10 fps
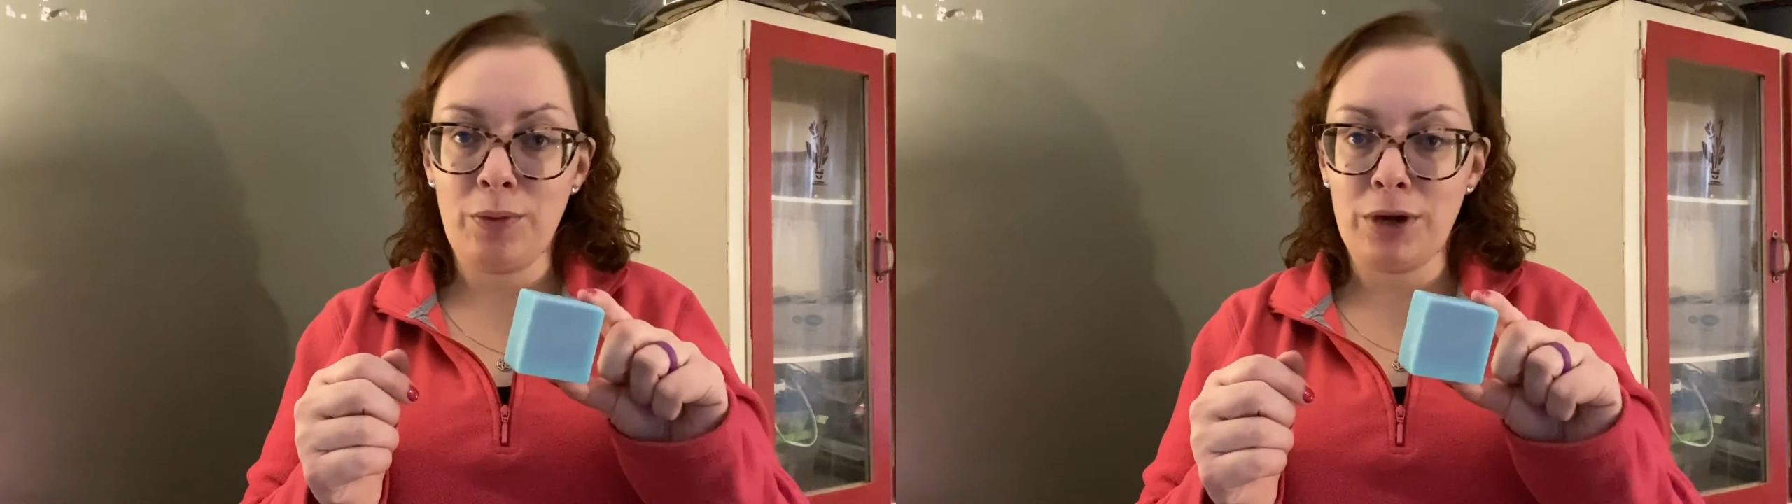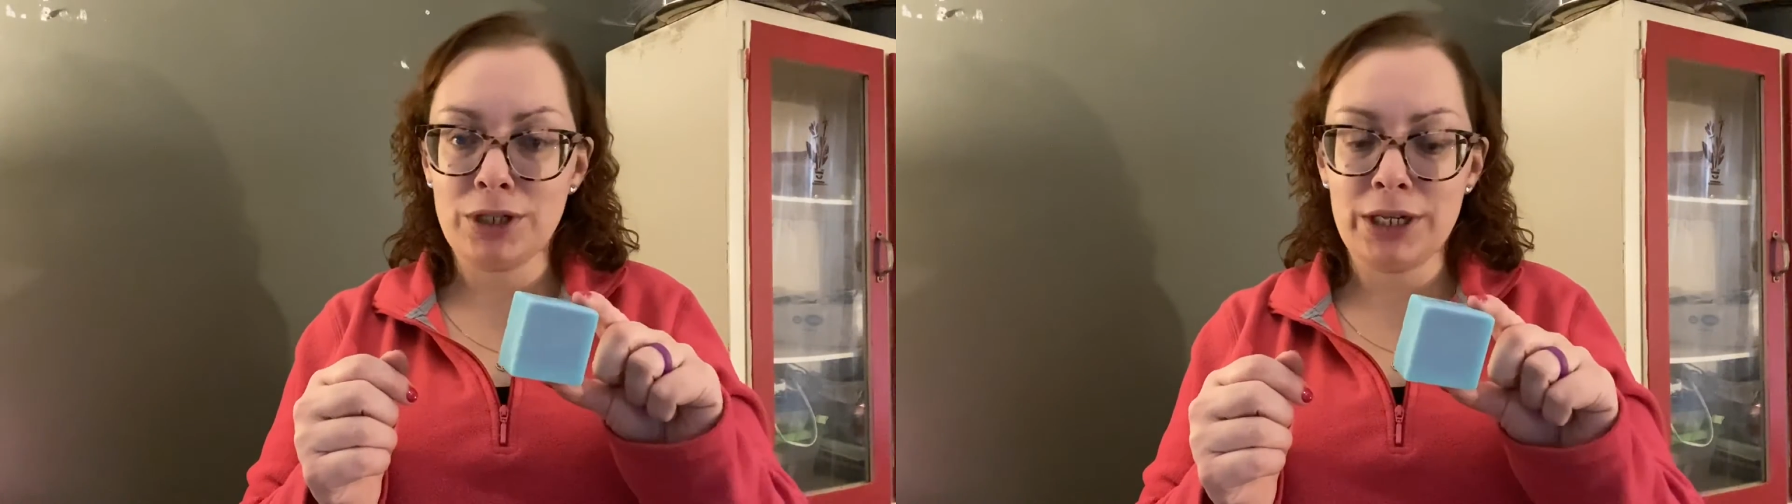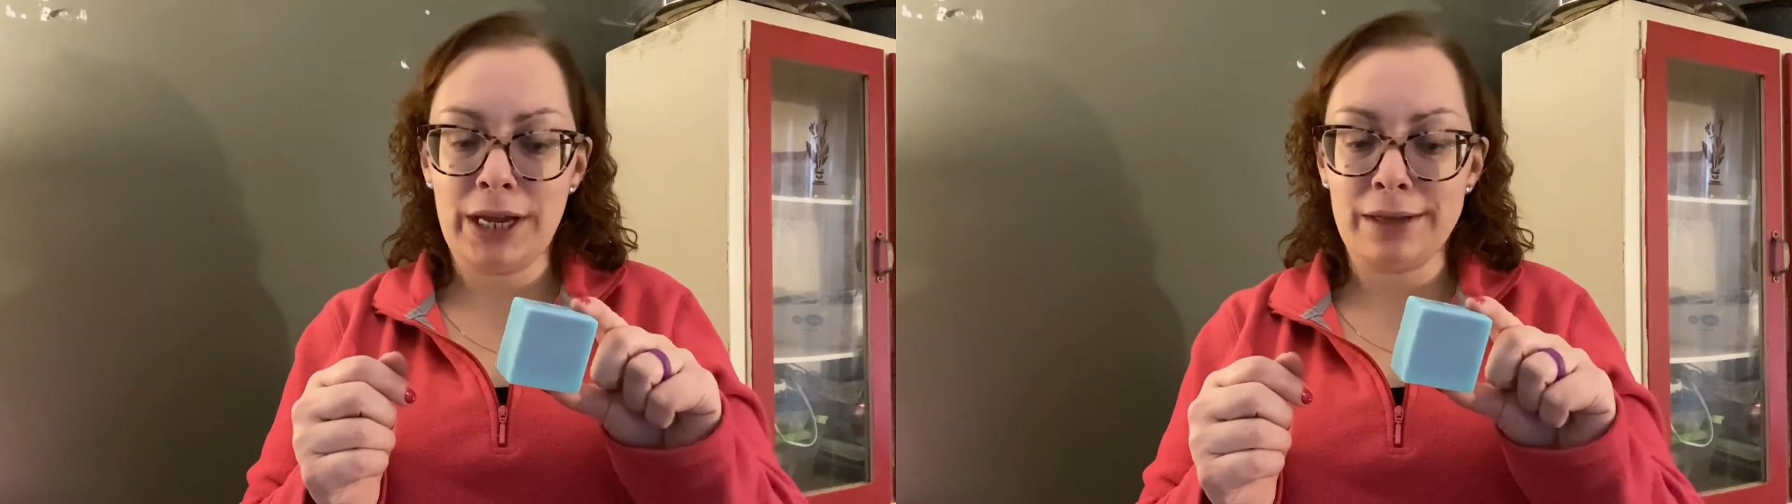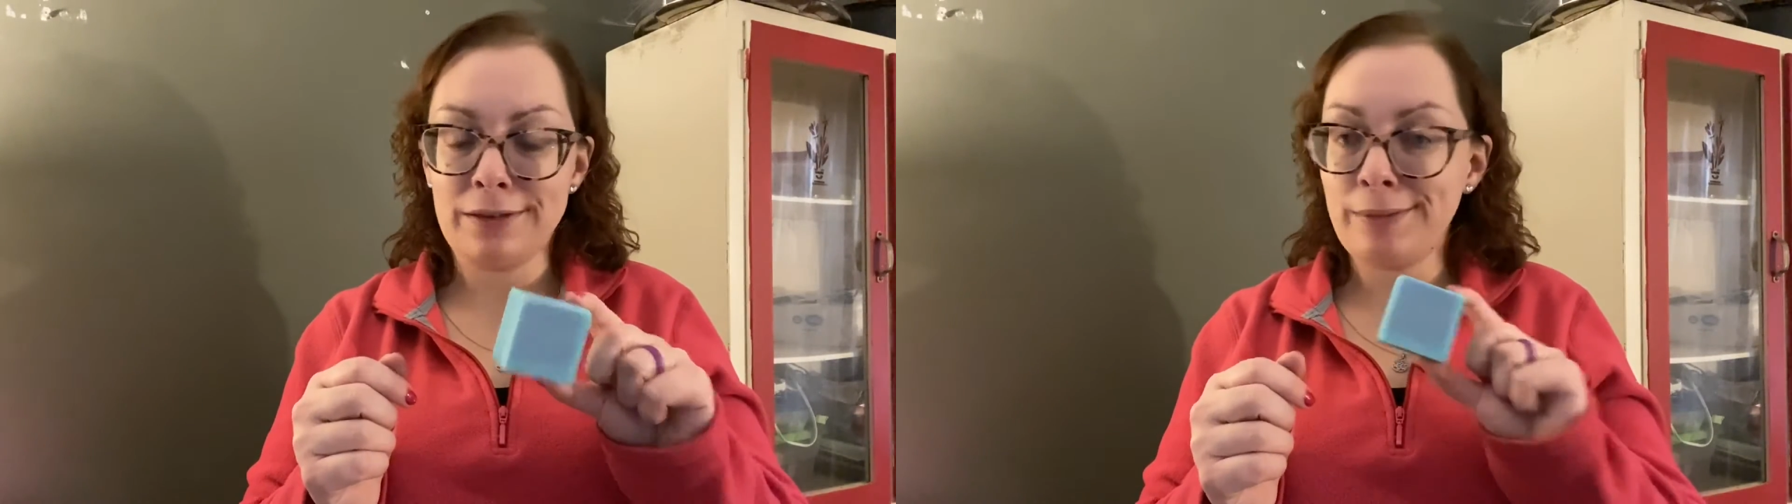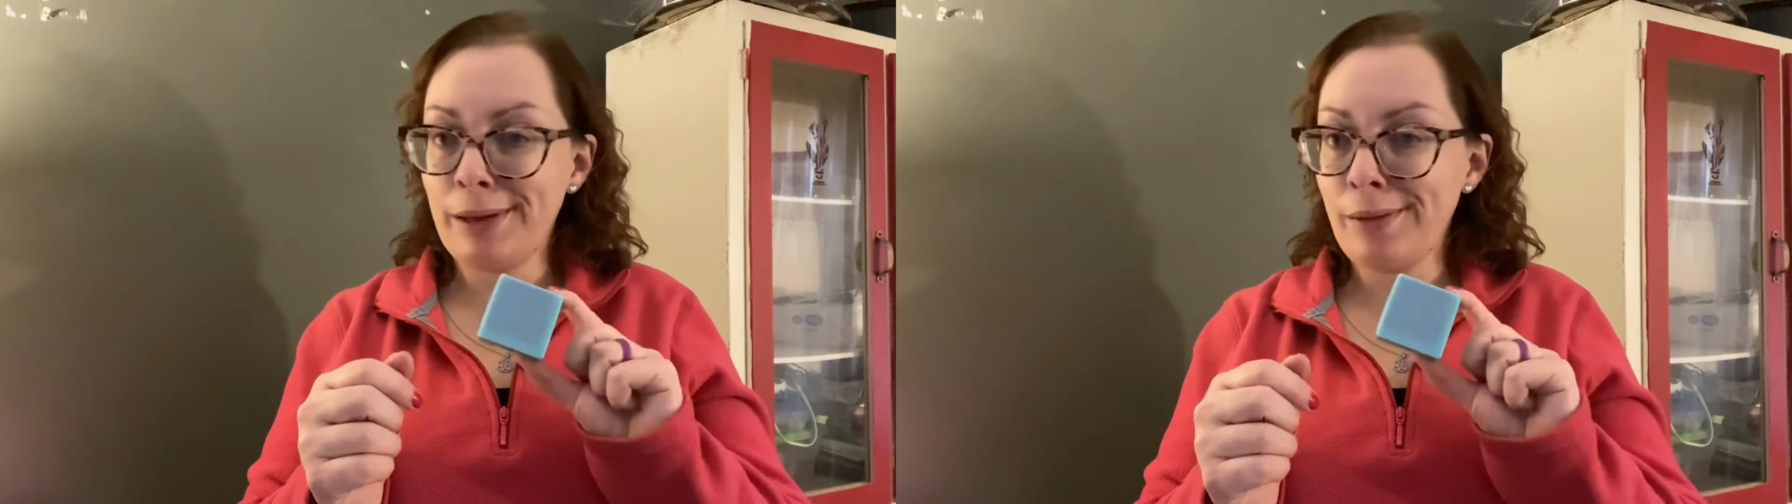washing
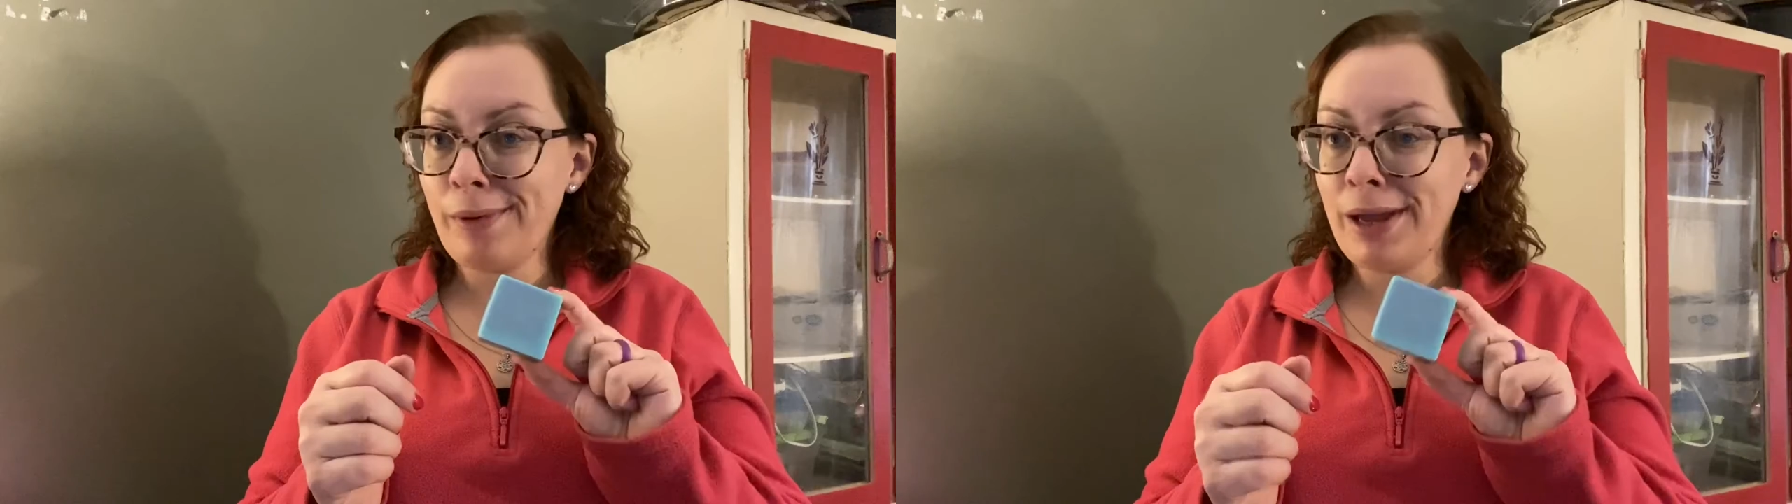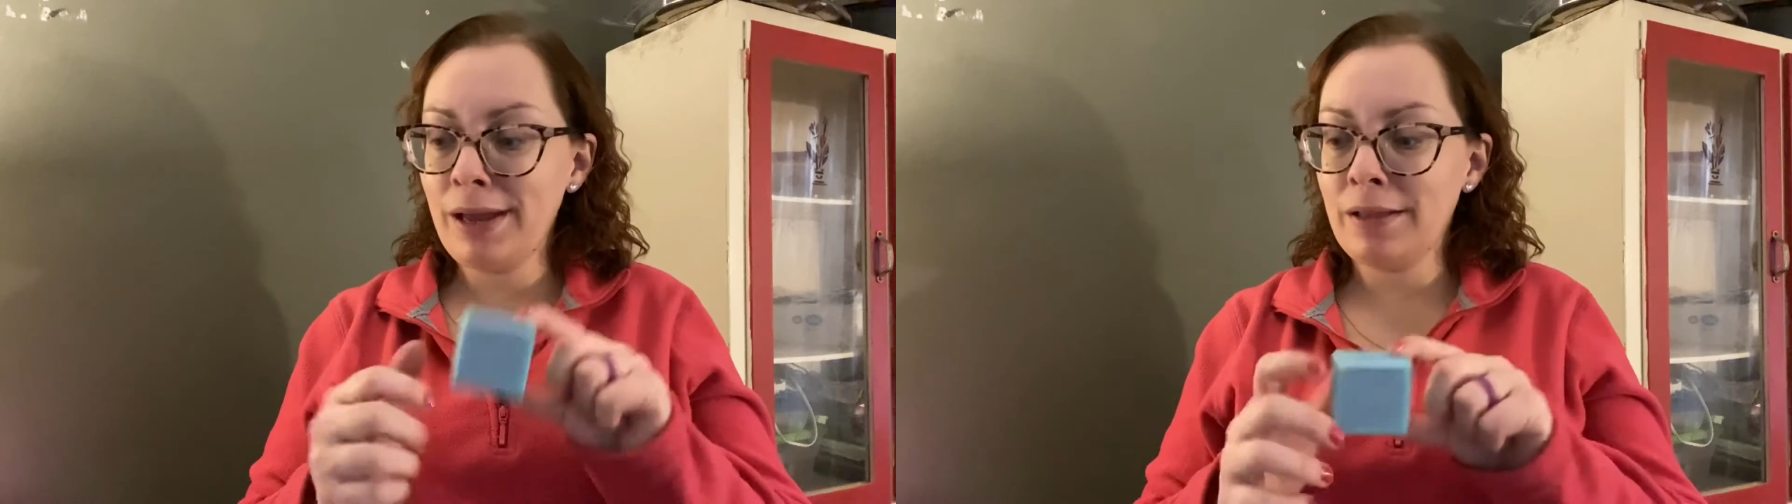hands, by the way.